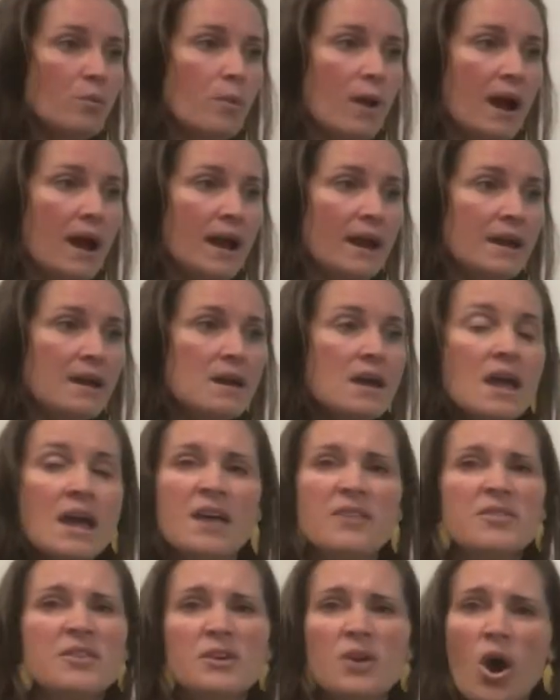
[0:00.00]
Y,
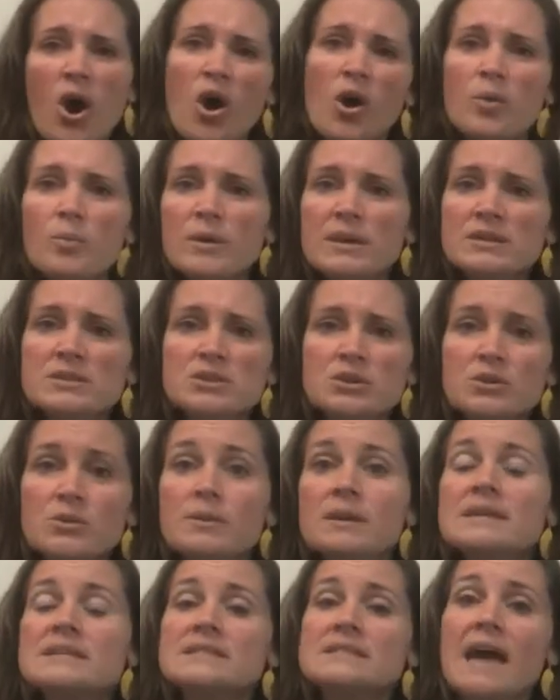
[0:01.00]
then all we do
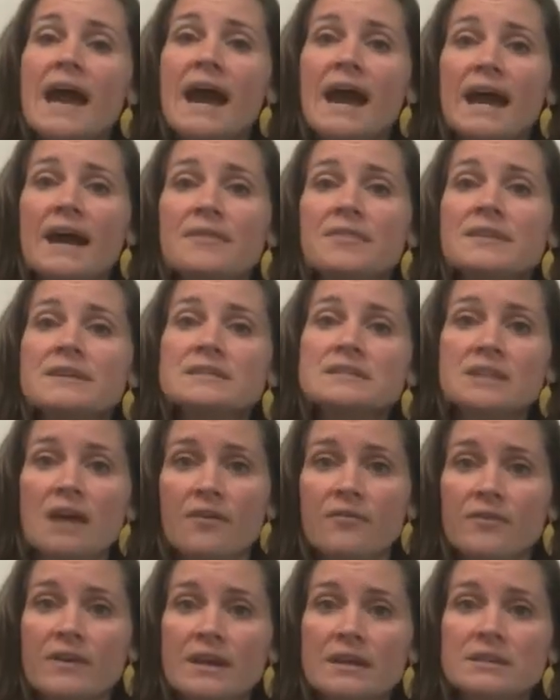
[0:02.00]
is add the
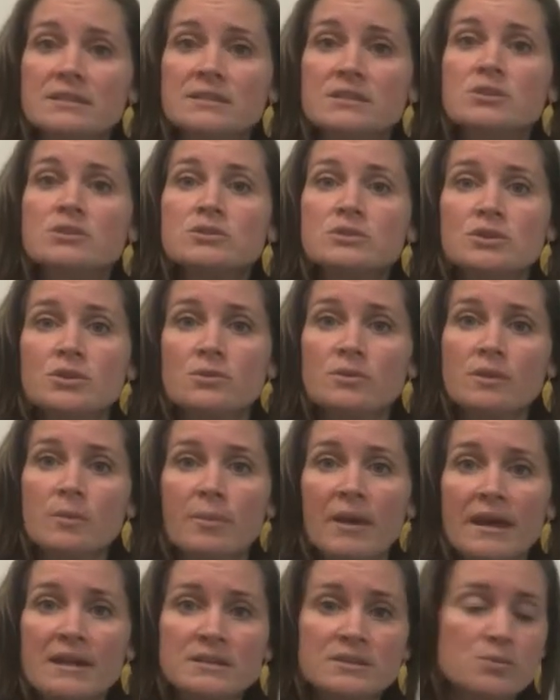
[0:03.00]
suffix to the
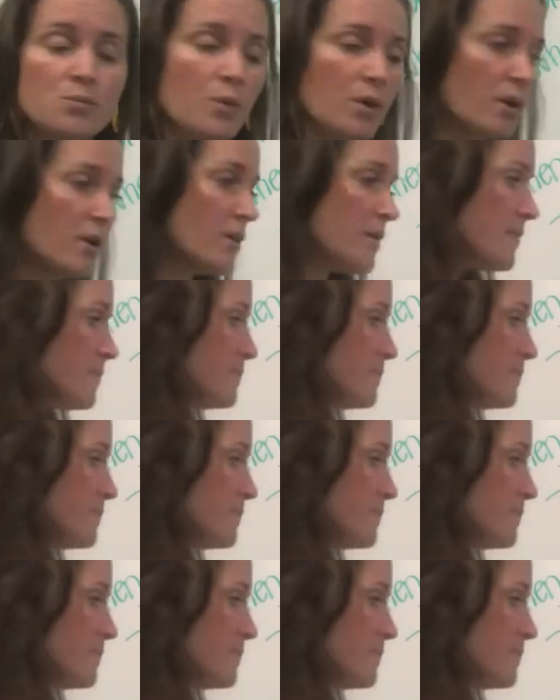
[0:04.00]
base word.